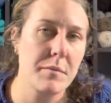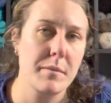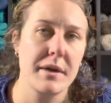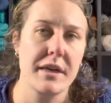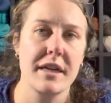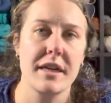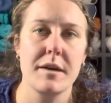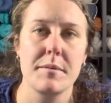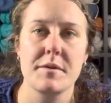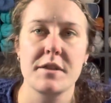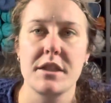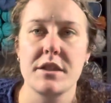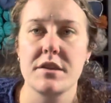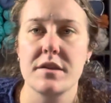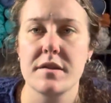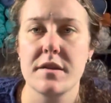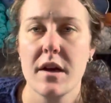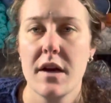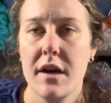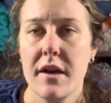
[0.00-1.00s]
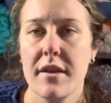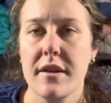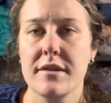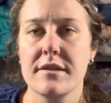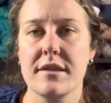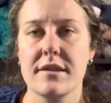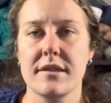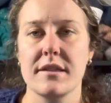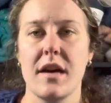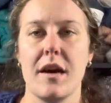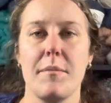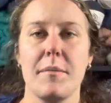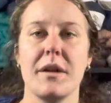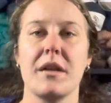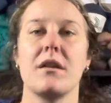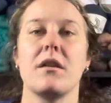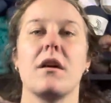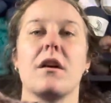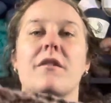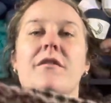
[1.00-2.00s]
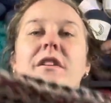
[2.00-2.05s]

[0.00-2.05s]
picking up stitches. This has not been a long